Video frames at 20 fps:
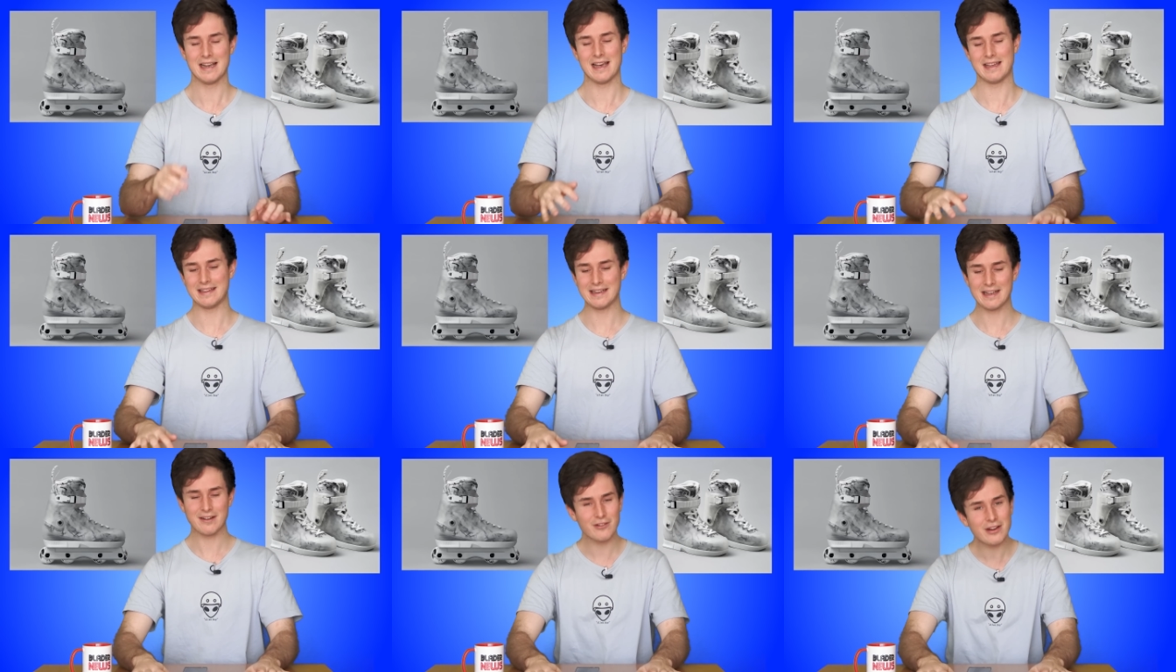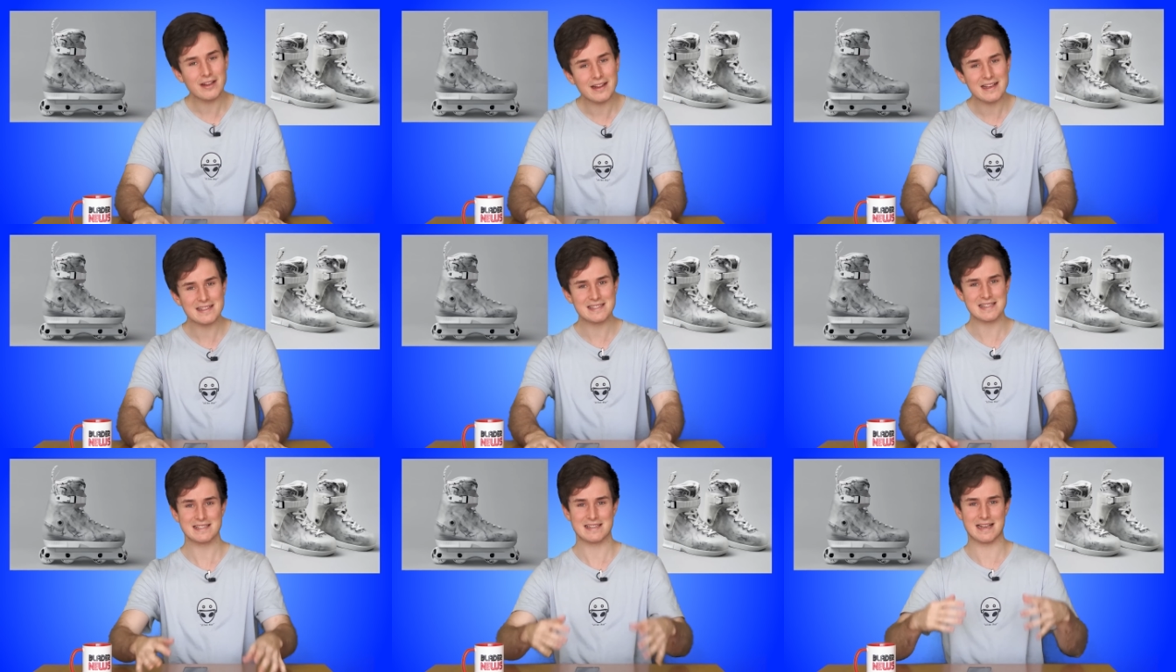And then I
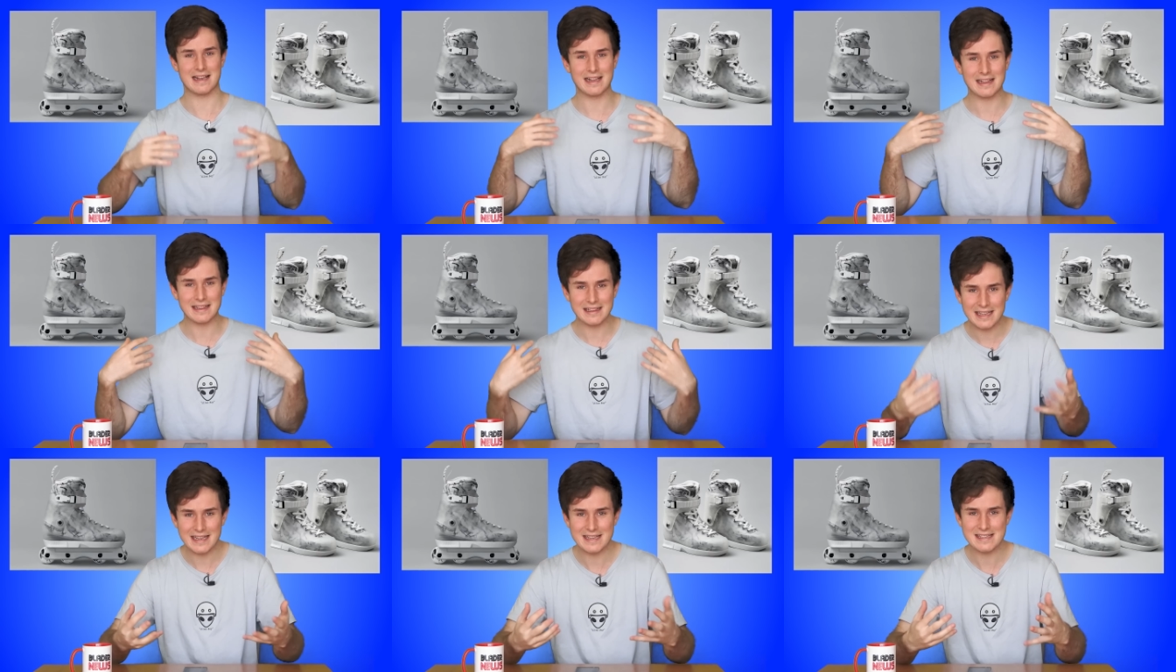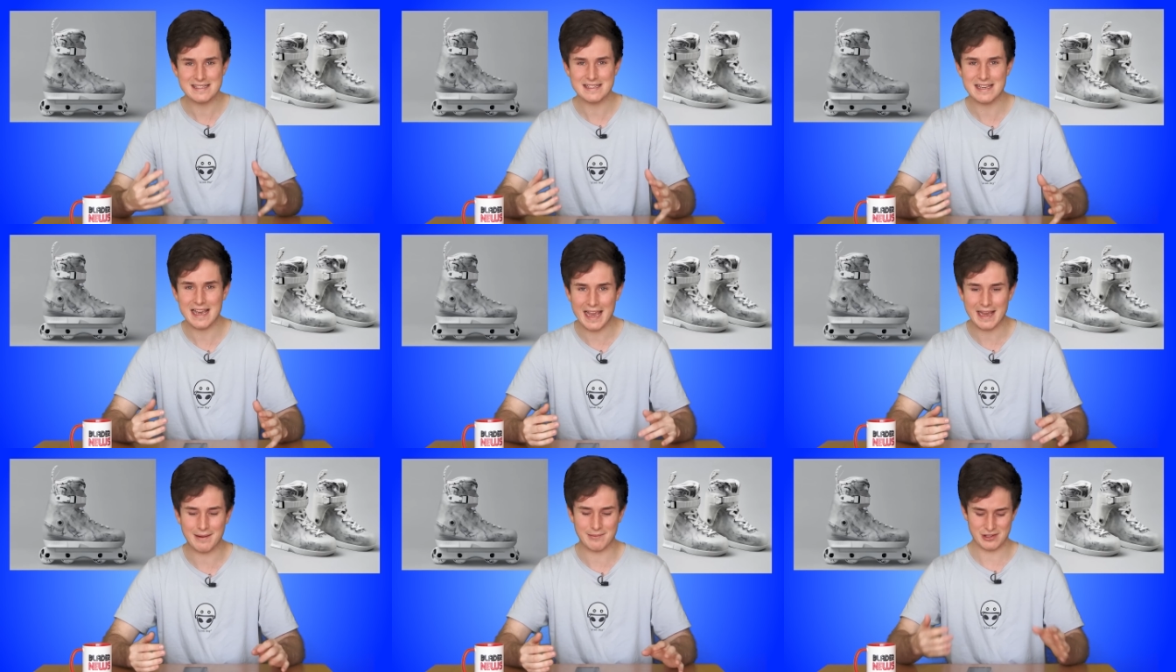realized it's a clear
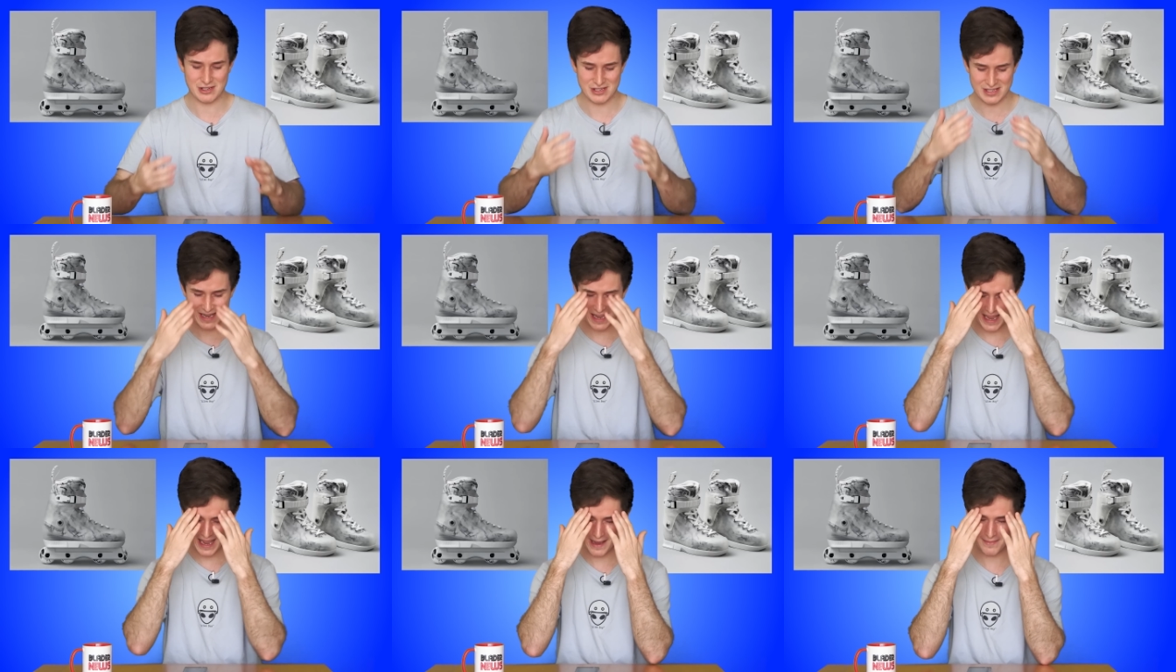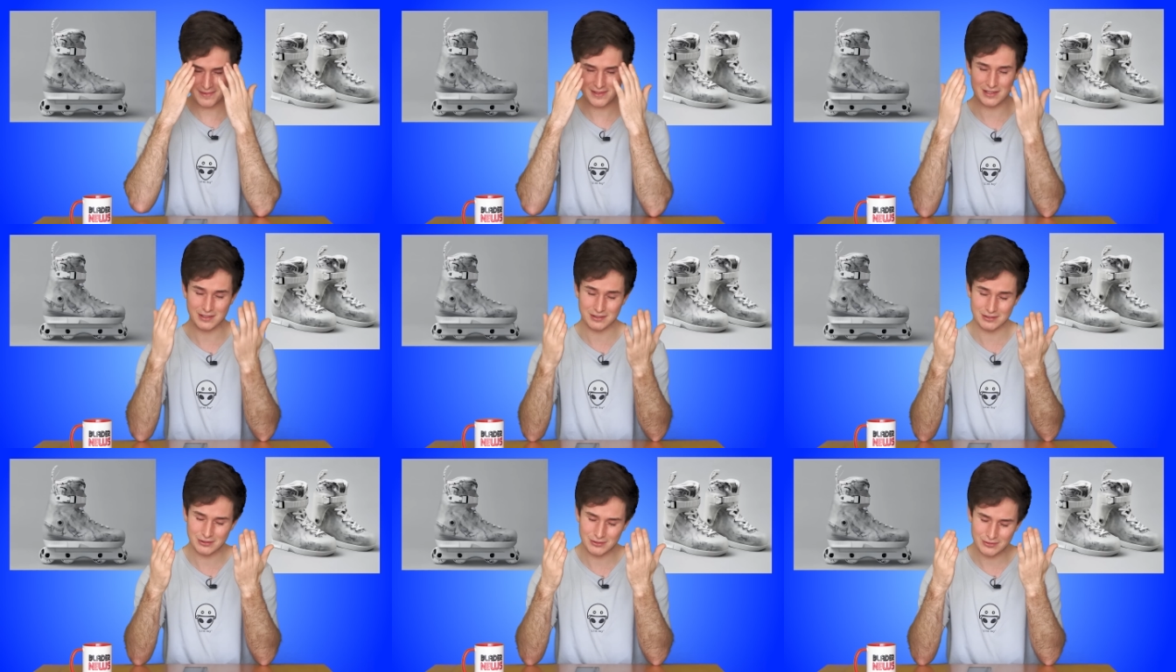skate, which is
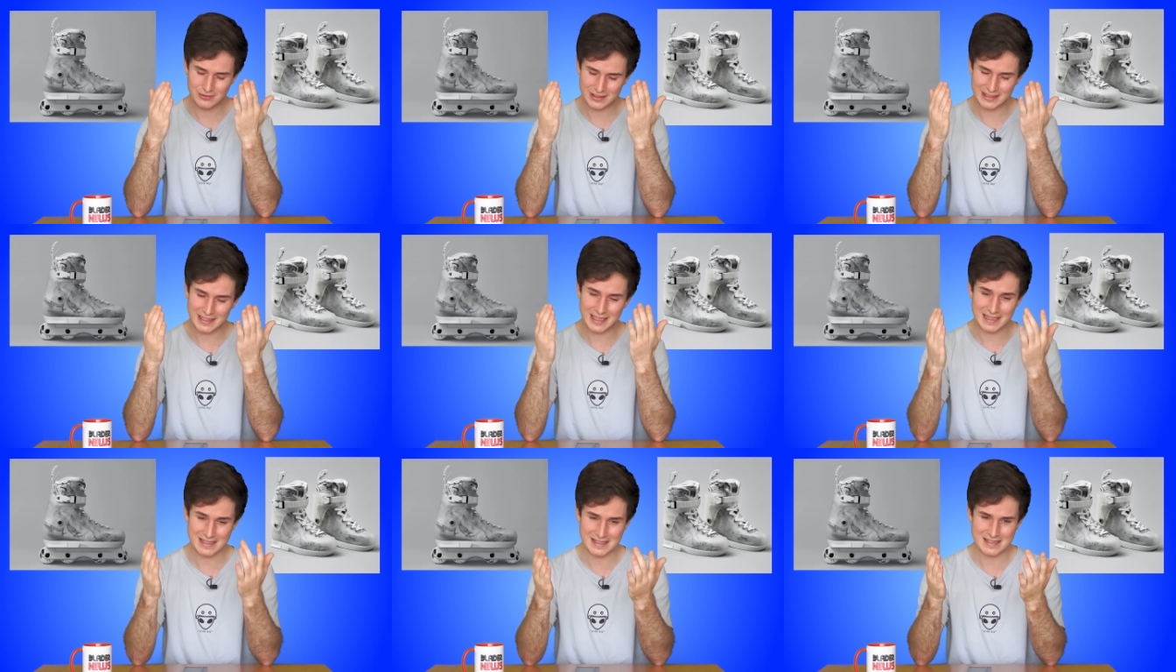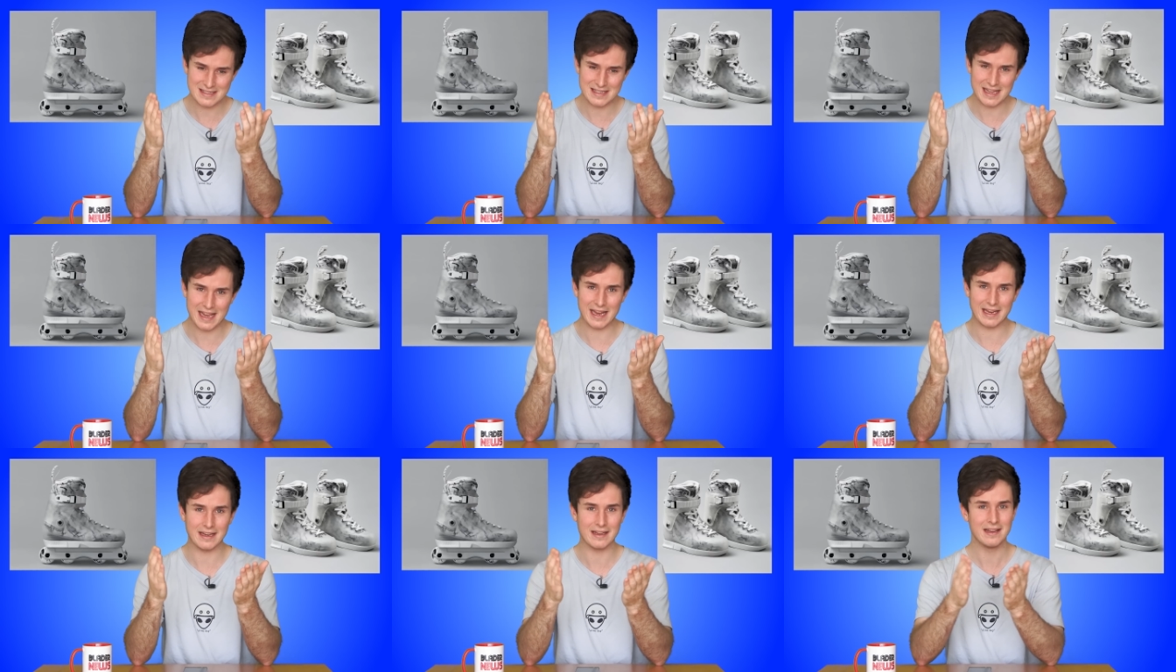absolutely
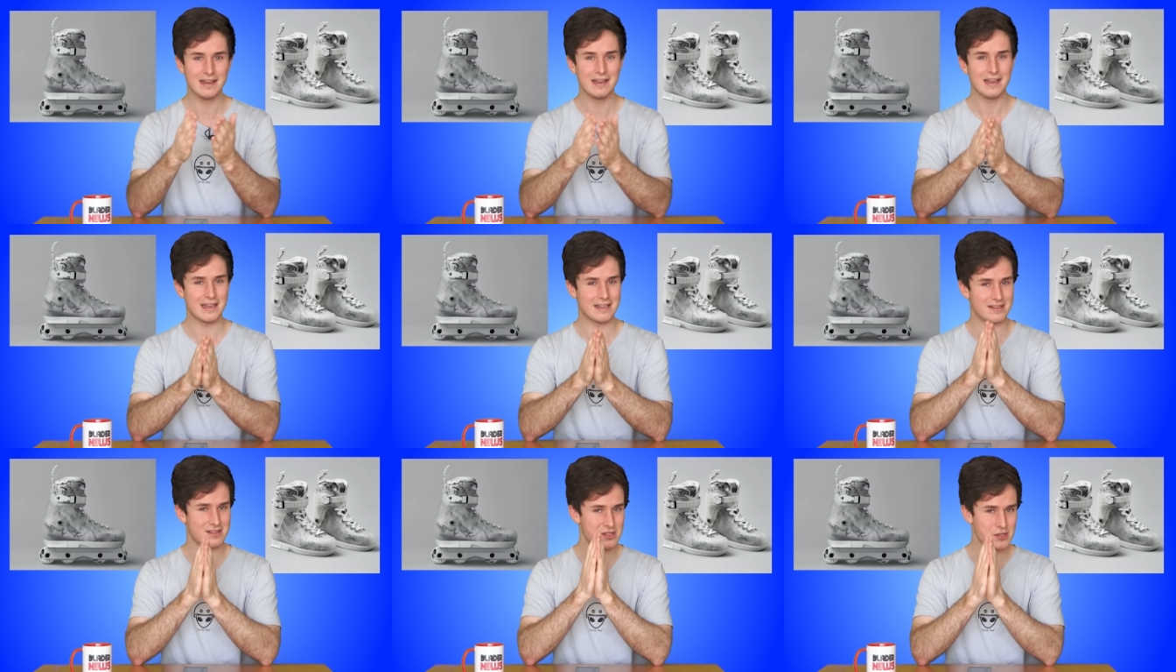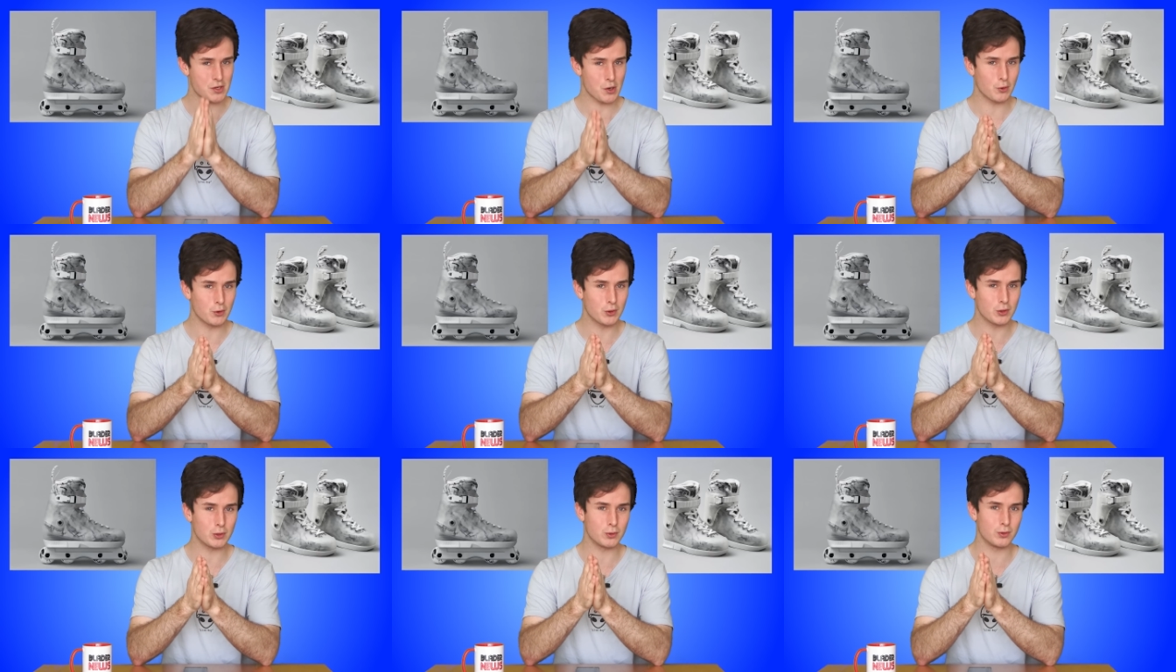insane and
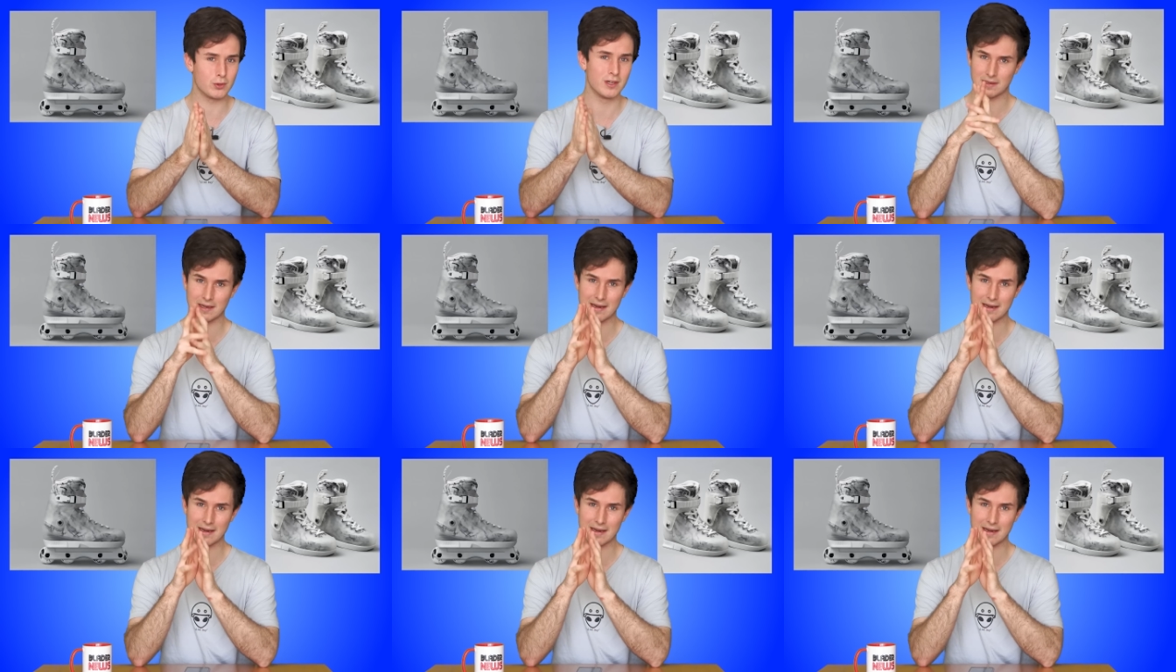so cool.